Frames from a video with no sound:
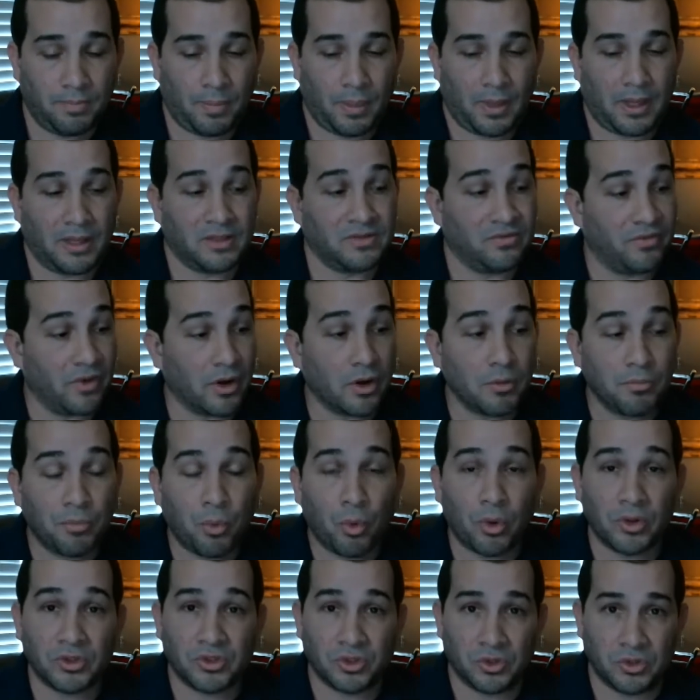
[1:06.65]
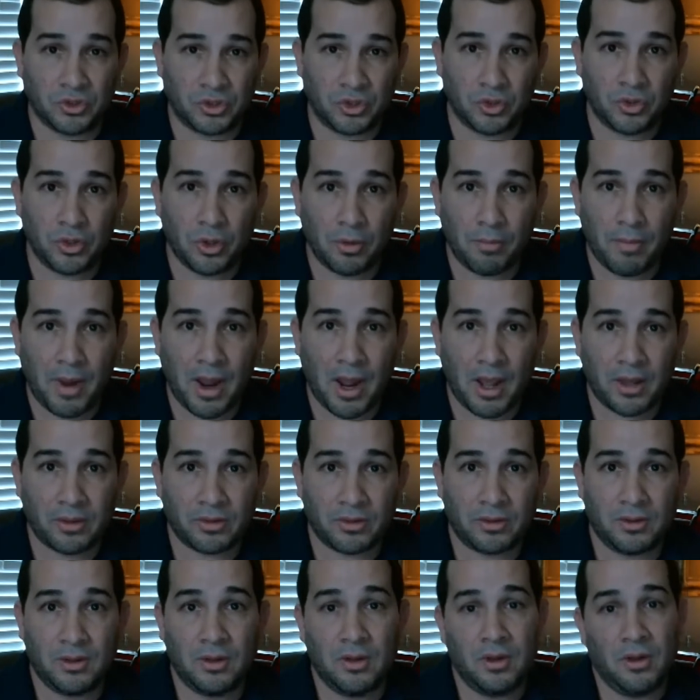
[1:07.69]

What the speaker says: That's very important. So do your math,